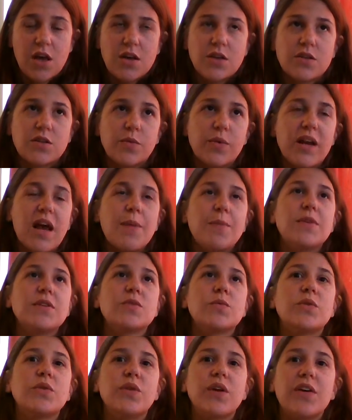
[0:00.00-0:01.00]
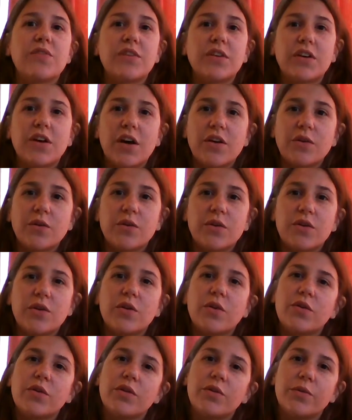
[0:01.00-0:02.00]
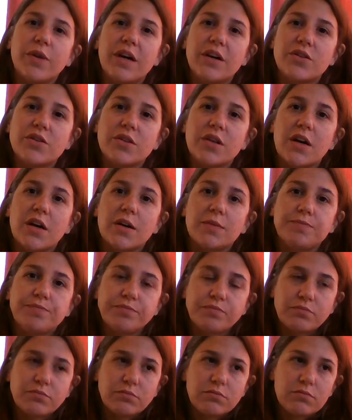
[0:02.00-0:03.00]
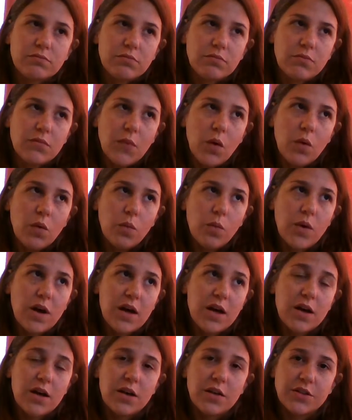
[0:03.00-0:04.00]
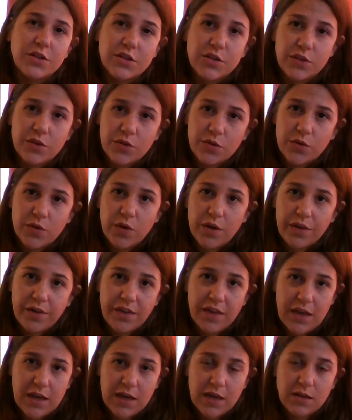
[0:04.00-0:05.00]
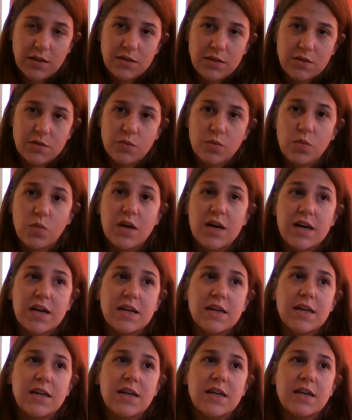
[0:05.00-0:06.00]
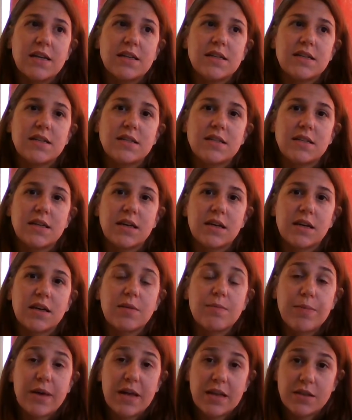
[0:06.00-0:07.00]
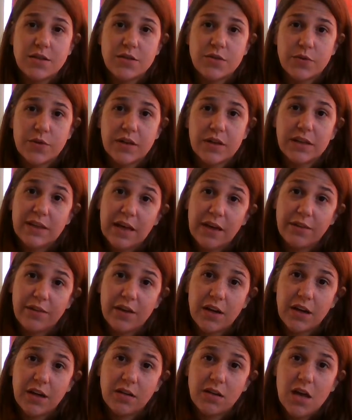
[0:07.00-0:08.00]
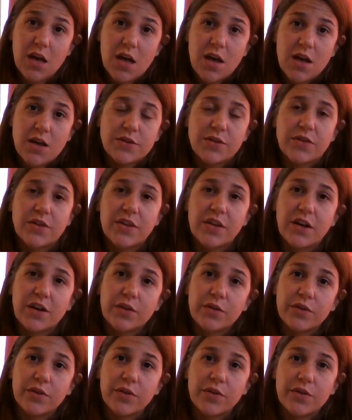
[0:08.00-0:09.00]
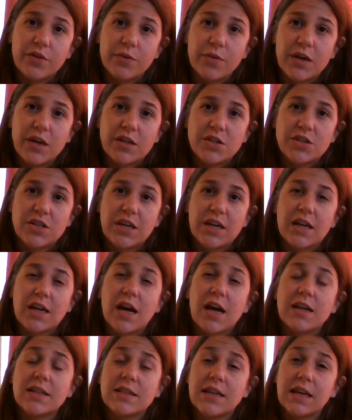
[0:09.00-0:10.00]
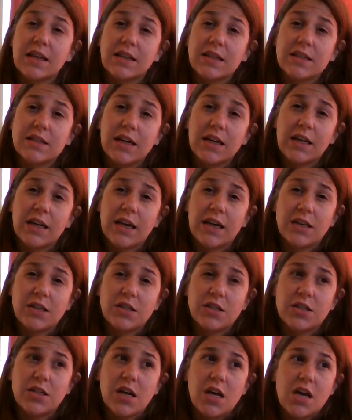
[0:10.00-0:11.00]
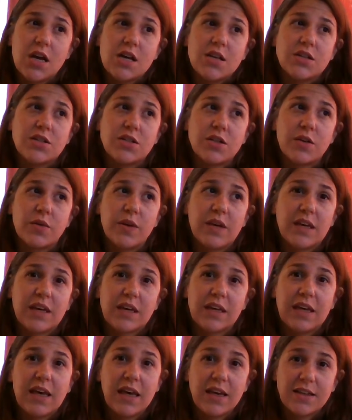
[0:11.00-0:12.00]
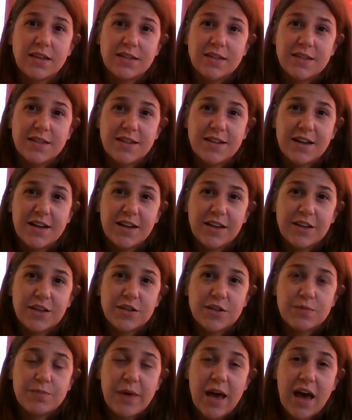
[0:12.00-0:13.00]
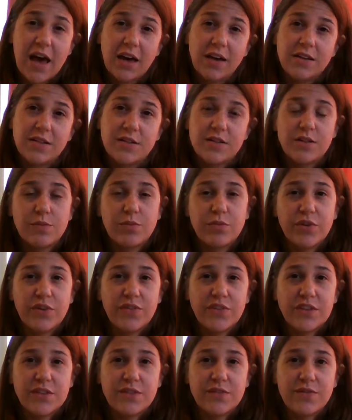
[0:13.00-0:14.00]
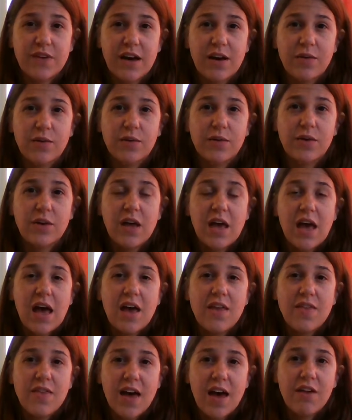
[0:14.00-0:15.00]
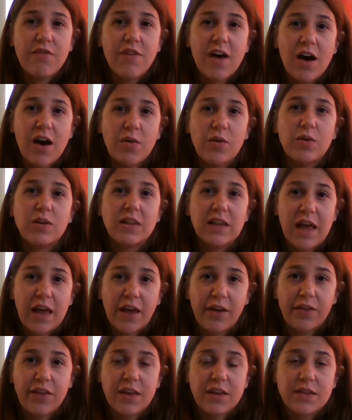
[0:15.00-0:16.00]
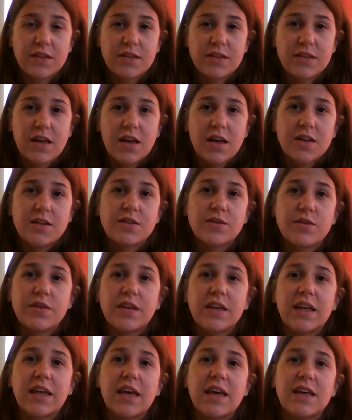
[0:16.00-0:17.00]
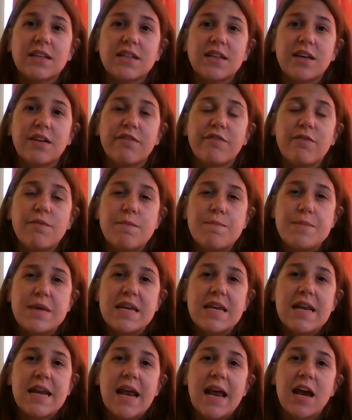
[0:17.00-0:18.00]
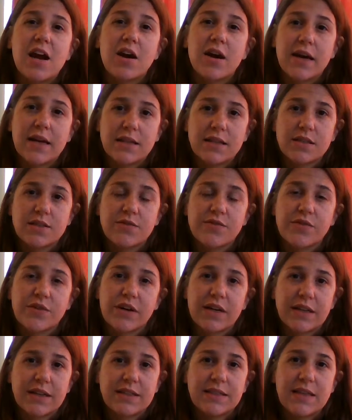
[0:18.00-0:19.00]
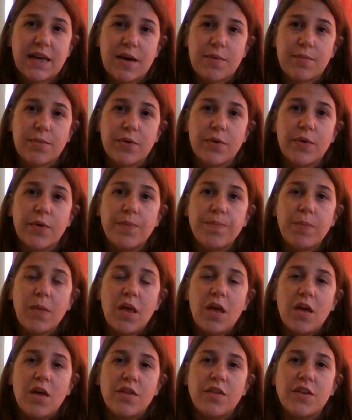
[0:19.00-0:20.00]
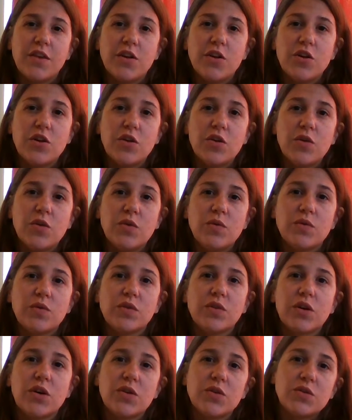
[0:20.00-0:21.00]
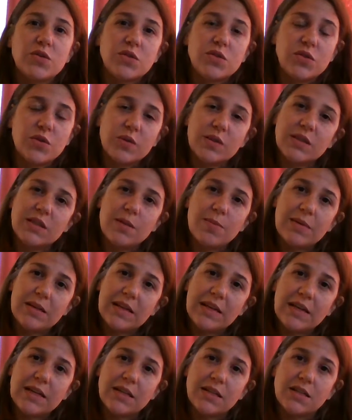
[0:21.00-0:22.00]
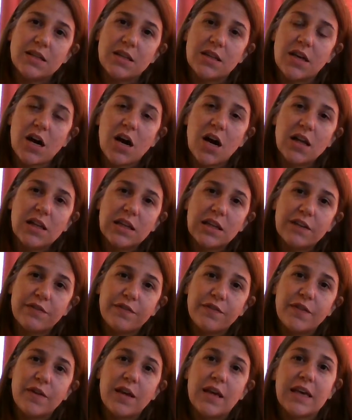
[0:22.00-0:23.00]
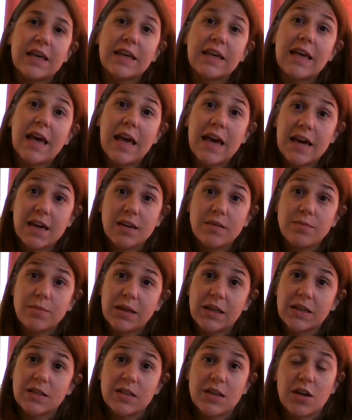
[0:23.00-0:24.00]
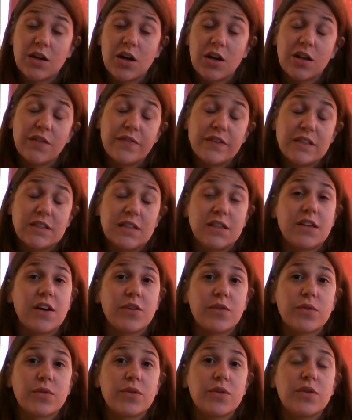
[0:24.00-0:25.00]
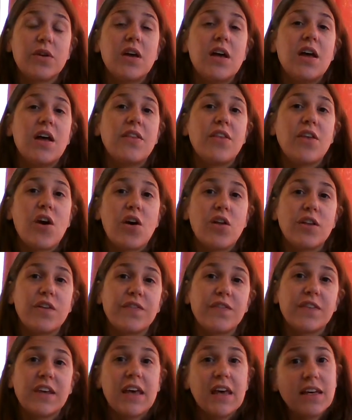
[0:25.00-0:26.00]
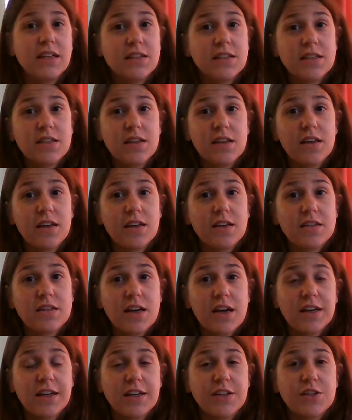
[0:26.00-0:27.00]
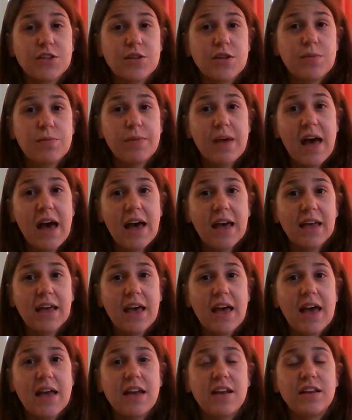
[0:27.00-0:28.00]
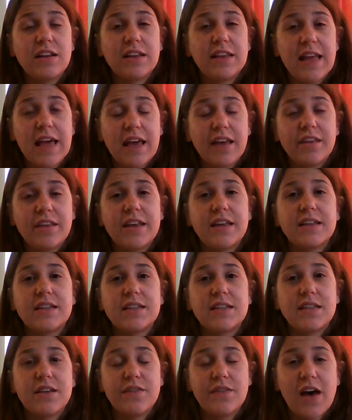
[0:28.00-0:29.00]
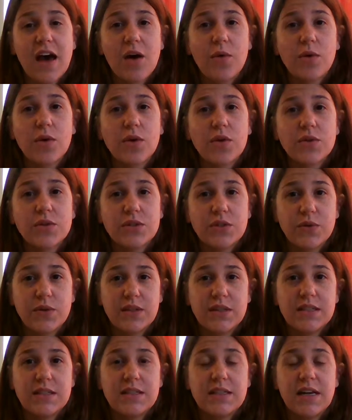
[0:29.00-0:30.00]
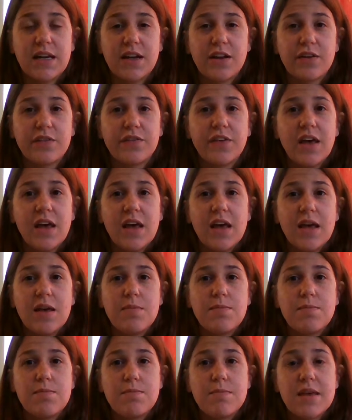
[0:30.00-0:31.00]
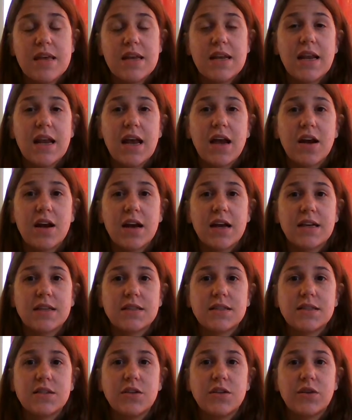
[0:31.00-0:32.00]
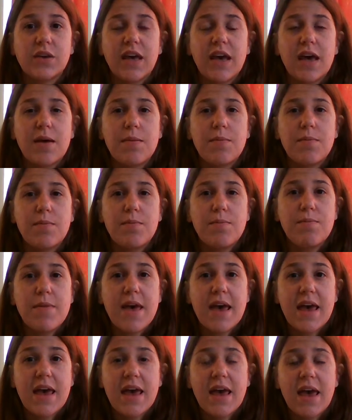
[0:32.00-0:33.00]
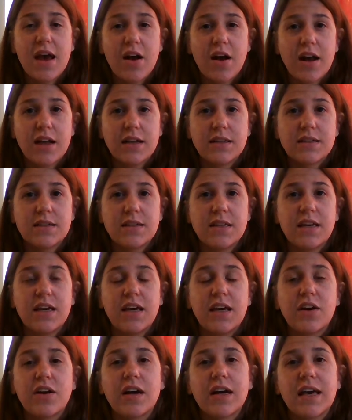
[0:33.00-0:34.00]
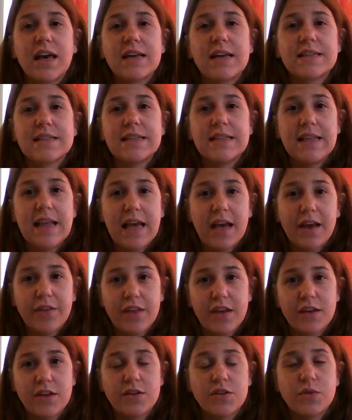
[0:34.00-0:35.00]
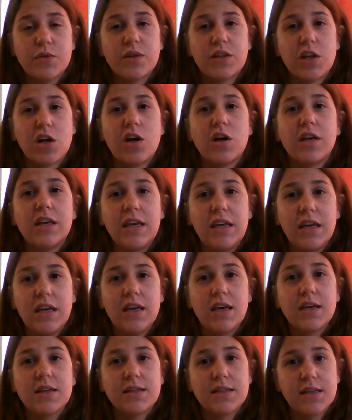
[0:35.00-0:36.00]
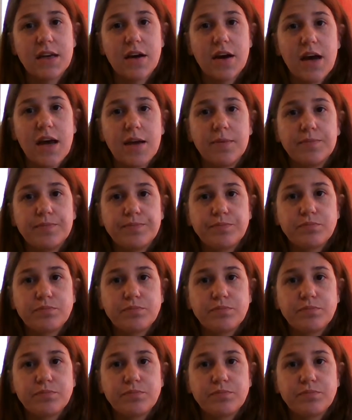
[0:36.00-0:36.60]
So what happens when you have a guttural or a resh there? Well, two things. One is compensatory lengthening. So the guttural or the resh cannot take the dagesh, so it kicks the dagesh back to the previous vowel, and that vowel lengthens. So in the case of min eretz, for example, the nun goes to assimilate into the aleph. It can't because an aleph is a guttural. The aleph kicks the dagesh back and it lengthens the vowel. So instead of min eretz, you get me eretz. The hirik has lengthened to a long e, a sere.